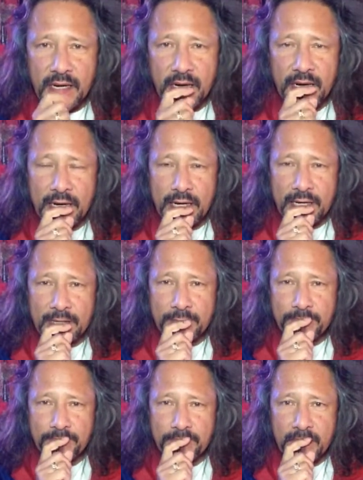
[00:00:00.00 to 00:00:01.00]

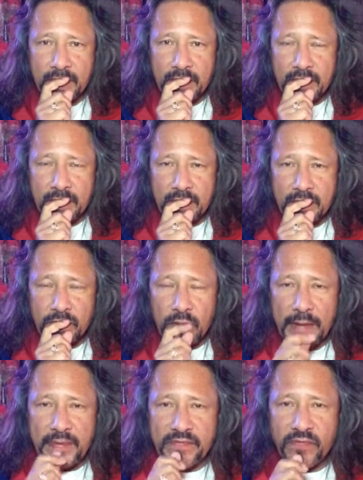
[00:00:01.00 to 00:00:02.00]

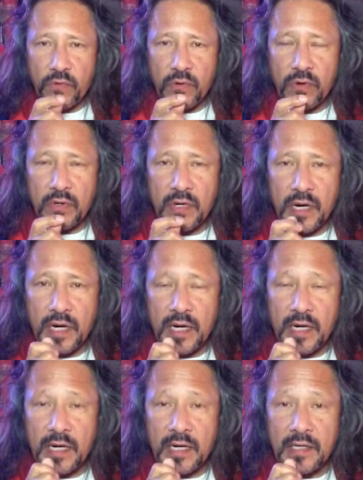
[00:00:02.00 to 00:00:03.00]
right before
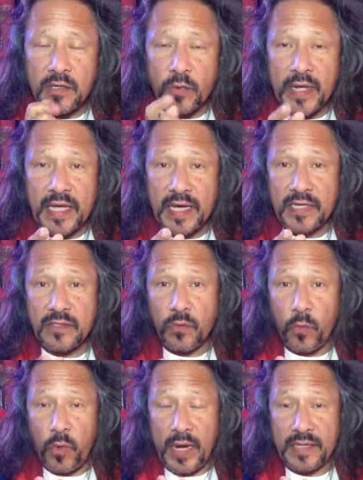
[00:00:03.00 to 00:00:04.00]
the weekend
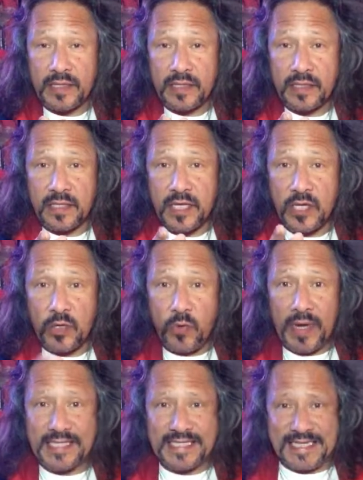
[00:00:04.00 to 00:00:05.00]
when the
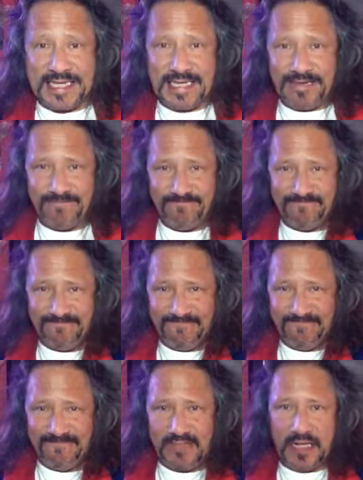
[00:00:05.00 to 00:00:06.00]
USA
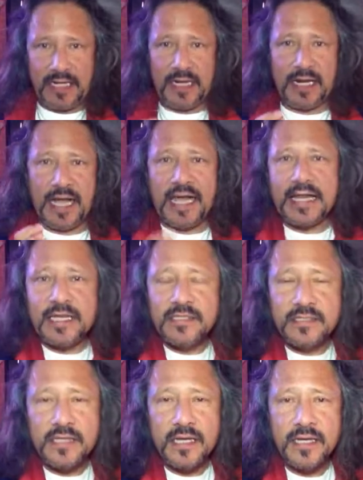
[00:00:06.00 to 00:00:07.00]

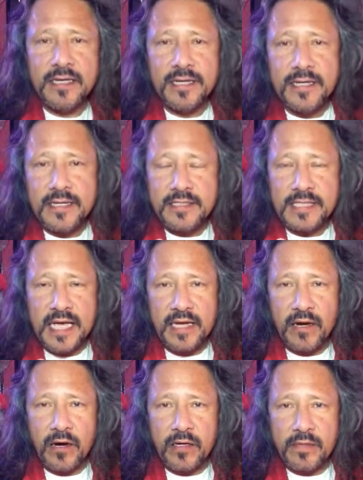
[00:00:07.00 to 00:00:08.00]
ladies
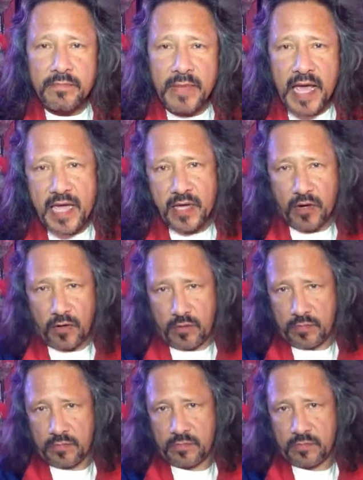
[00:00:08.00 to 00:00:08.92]
take on Mexico